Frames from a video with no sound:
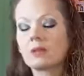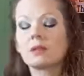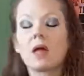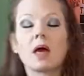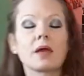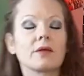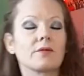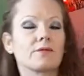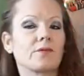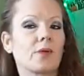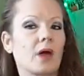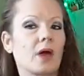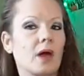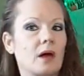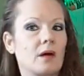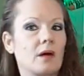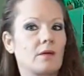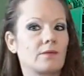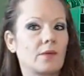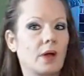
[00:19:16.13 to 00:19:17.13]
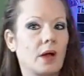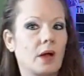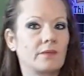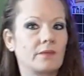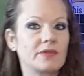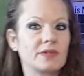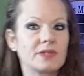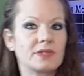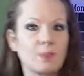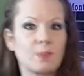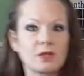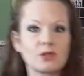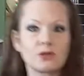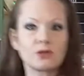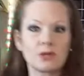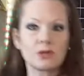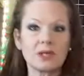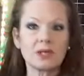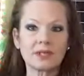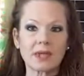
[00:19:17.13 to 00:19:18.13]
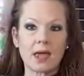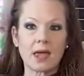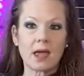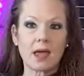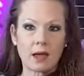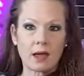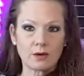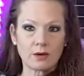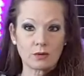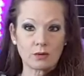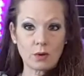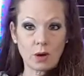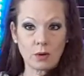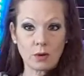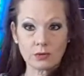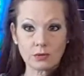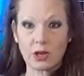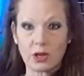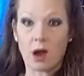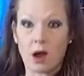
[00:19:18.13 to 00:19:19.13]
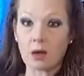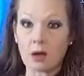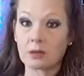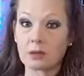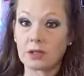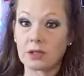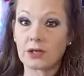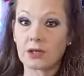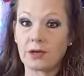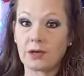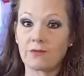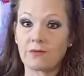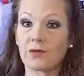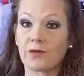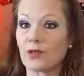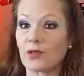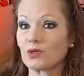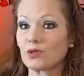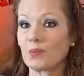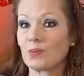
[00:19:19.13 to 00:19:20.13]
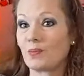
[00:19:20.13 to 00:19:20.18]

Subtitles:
a lot of dispensaries and grows are looking for those